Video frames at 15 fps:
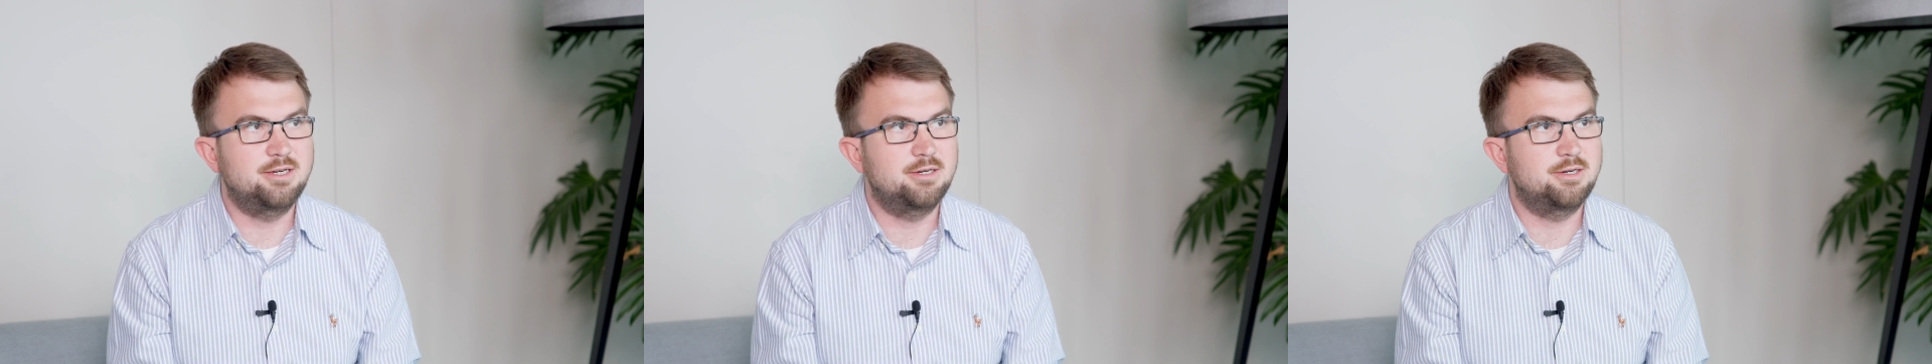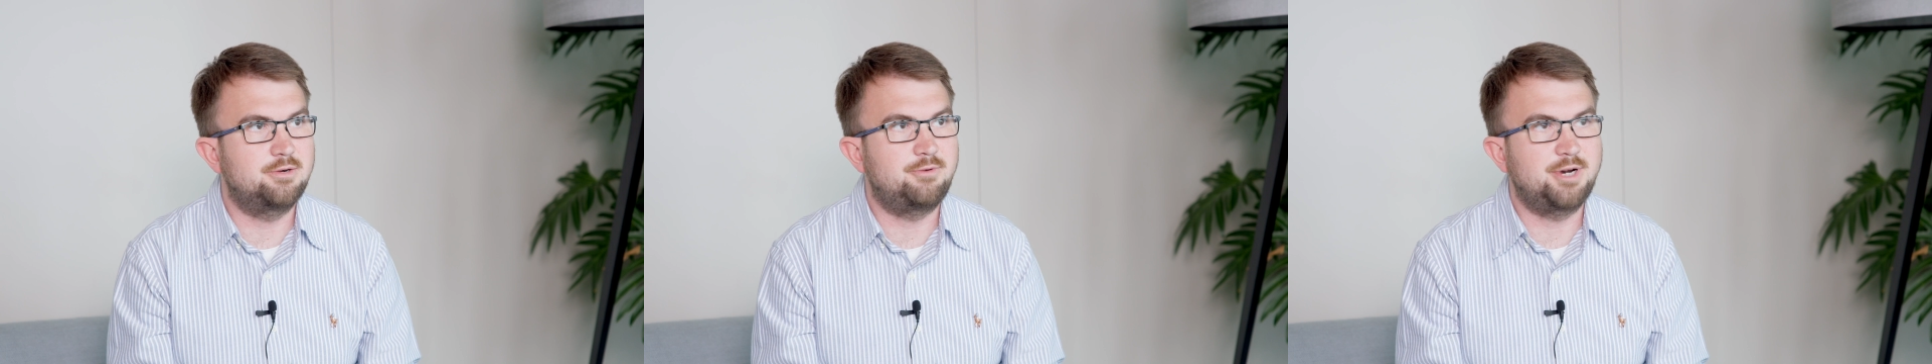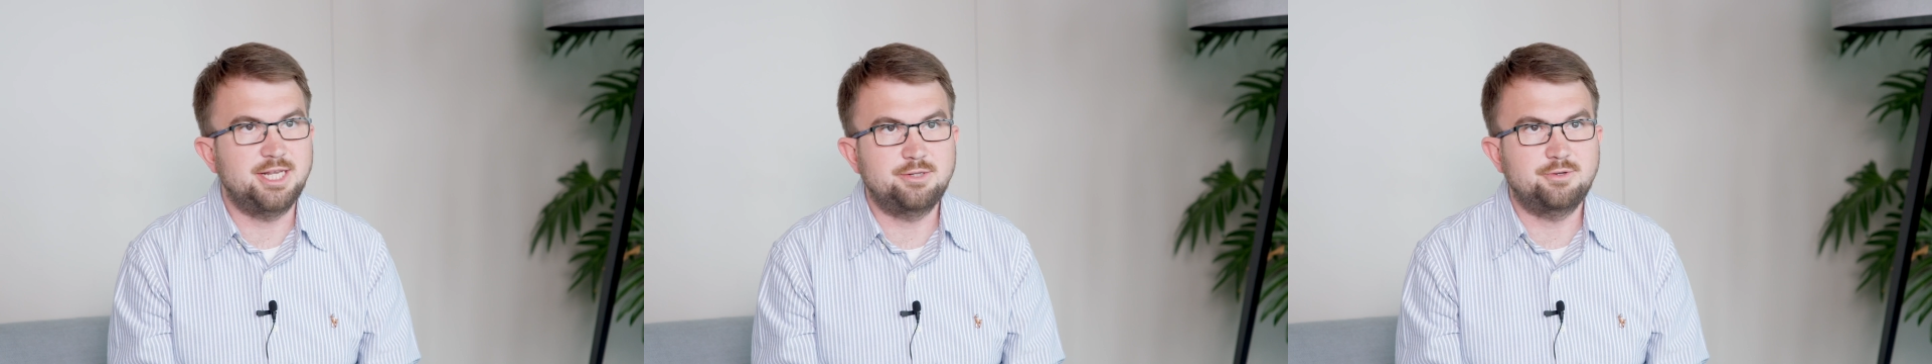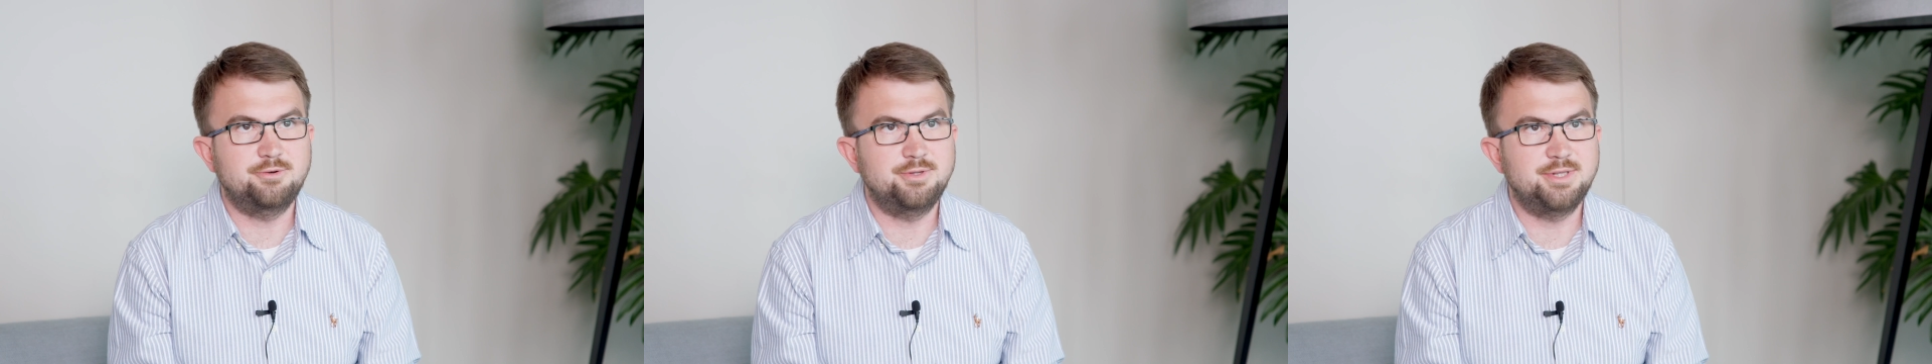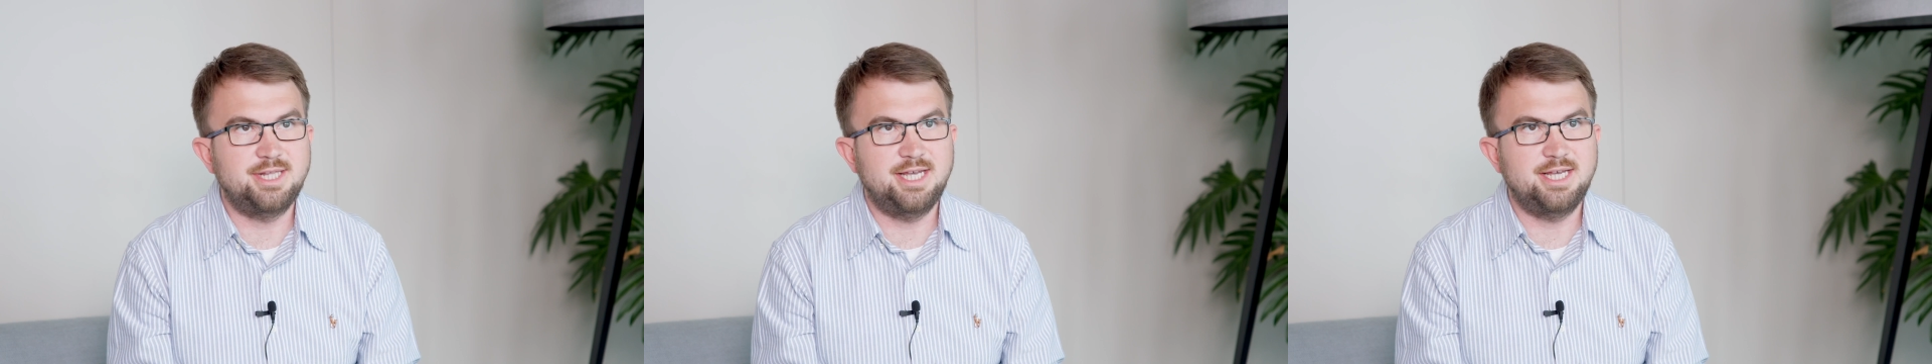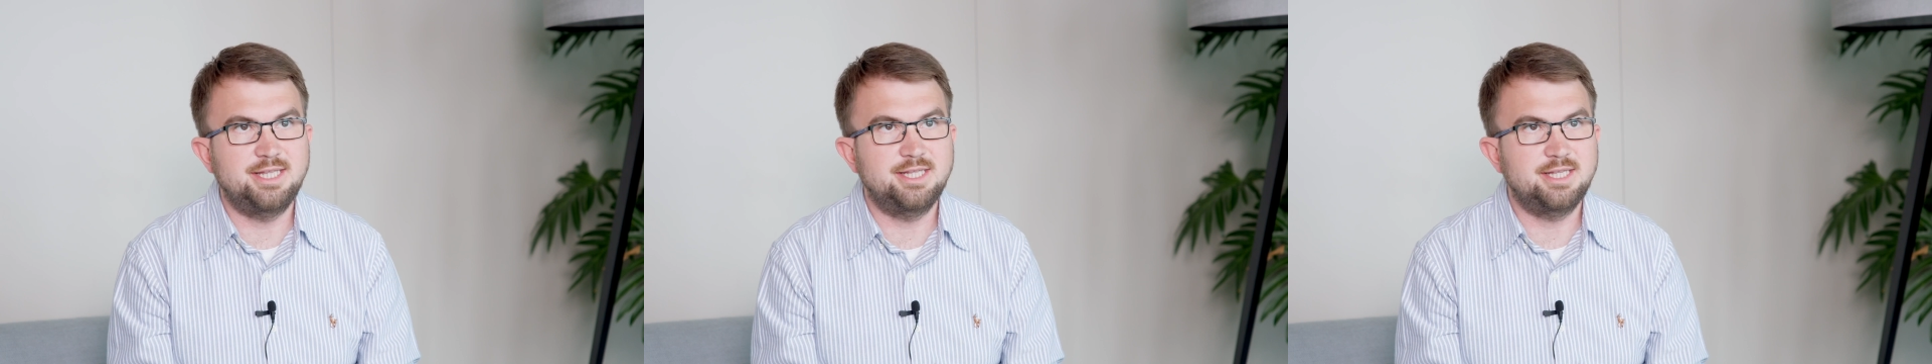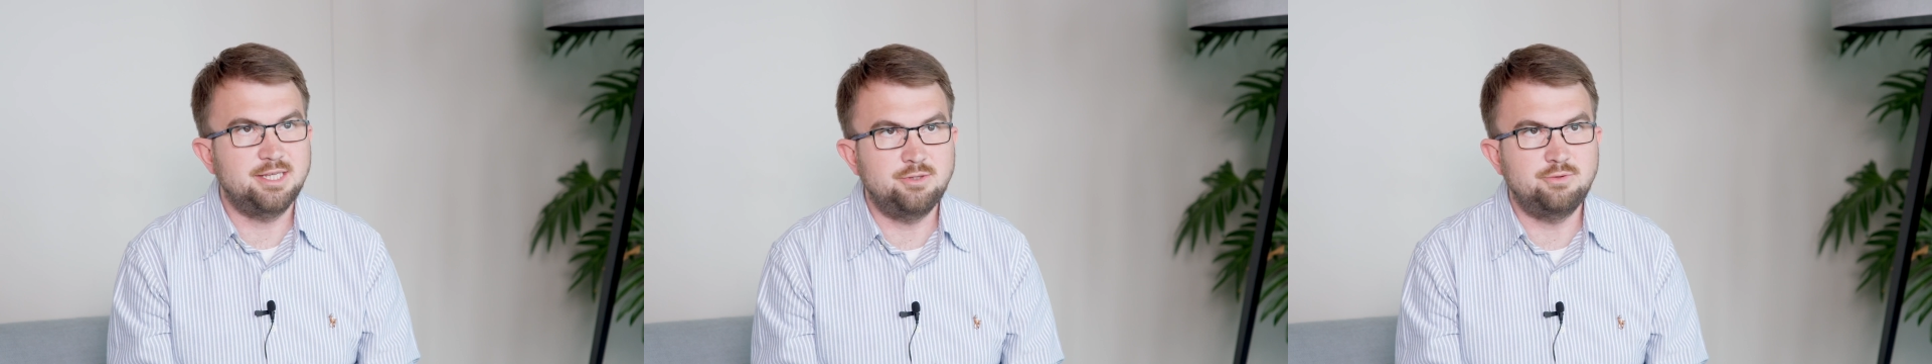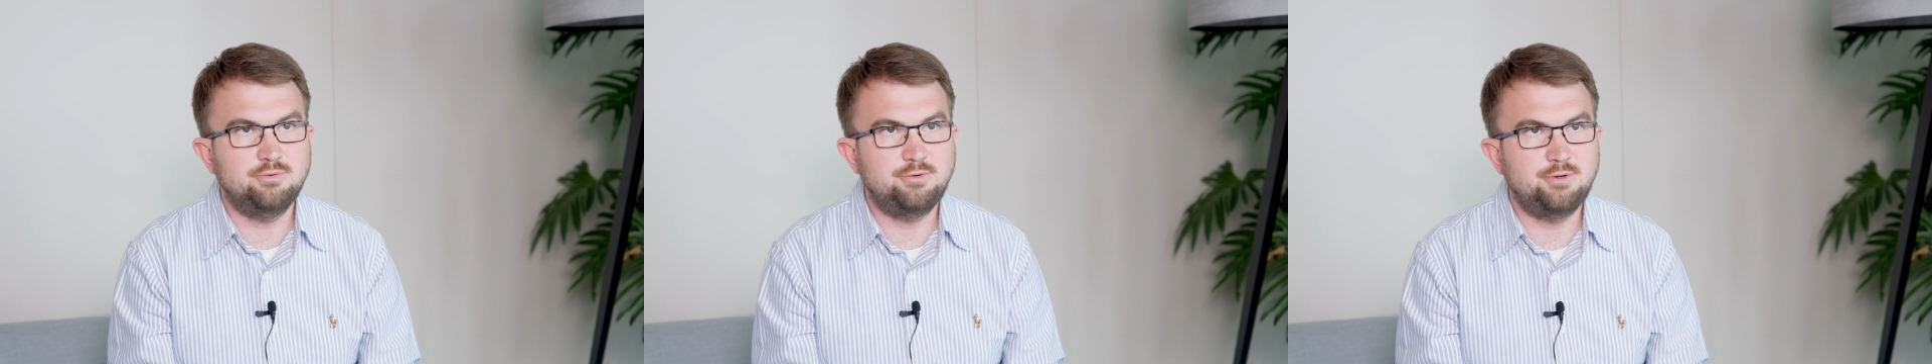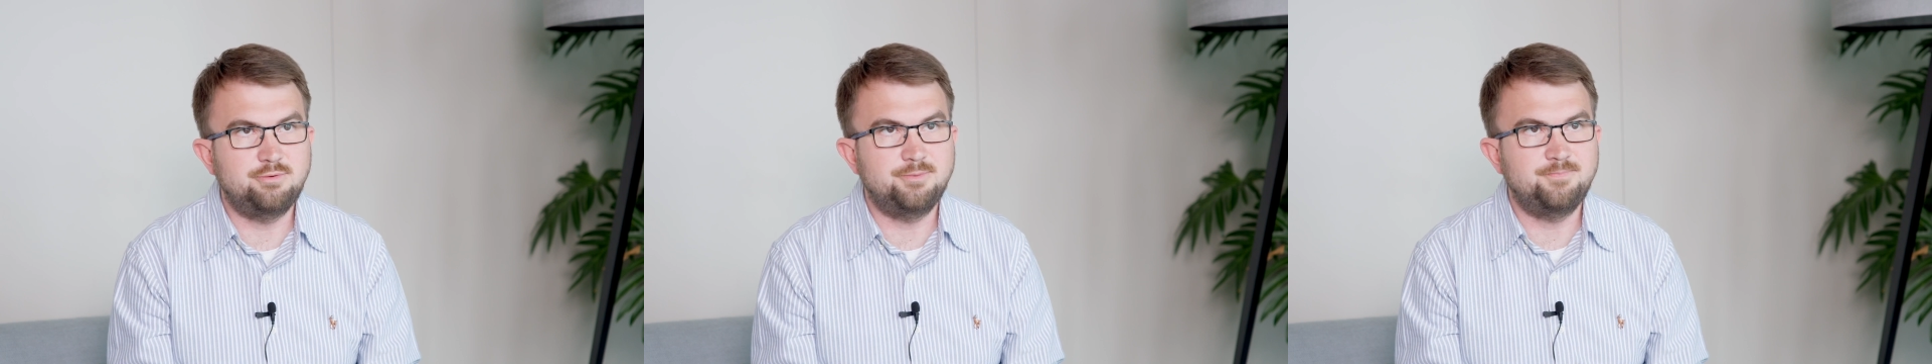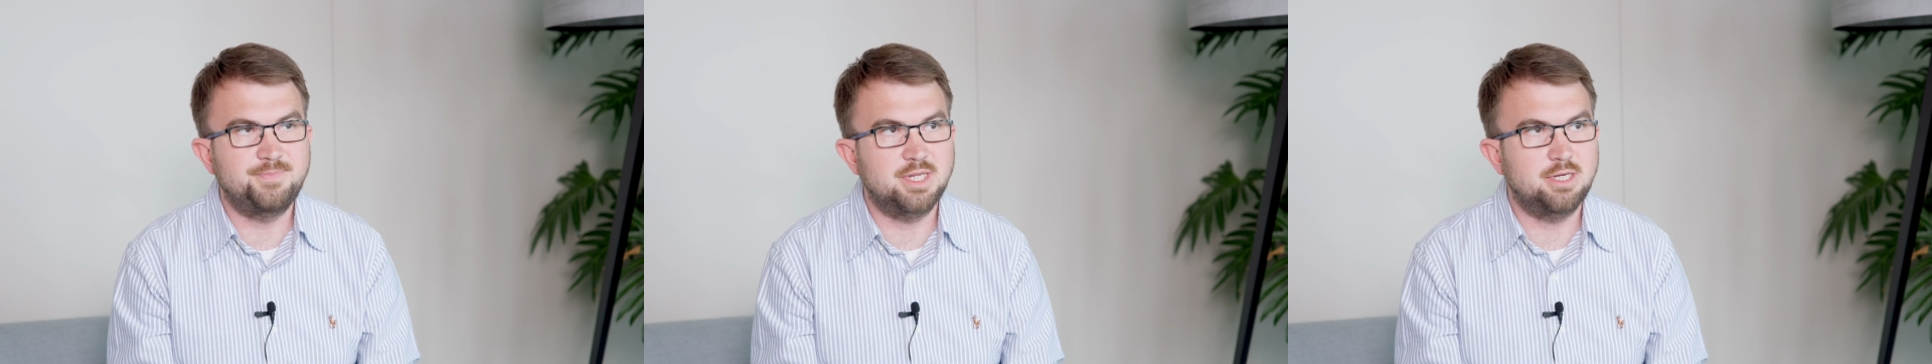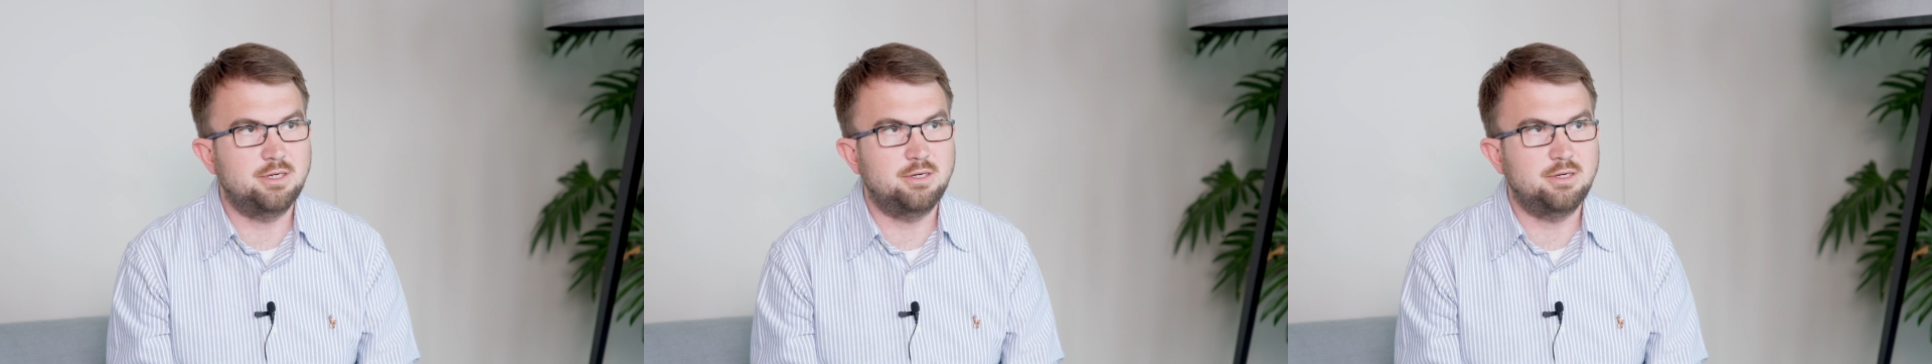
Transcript: right content into the